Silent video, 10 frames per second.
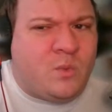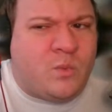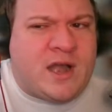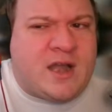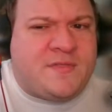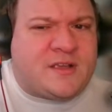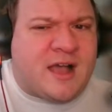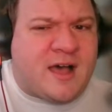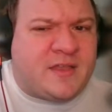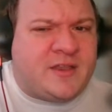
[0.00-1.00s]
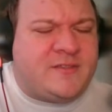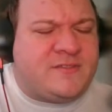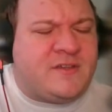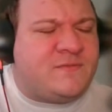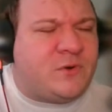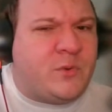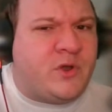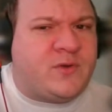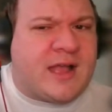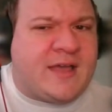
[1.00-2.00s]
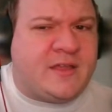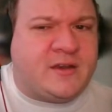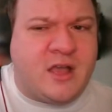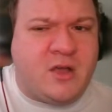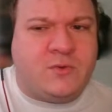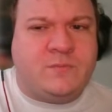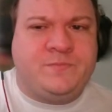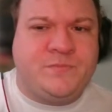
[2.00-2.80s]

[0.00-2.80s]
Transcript: Where did the colonists of Roanoke Island go?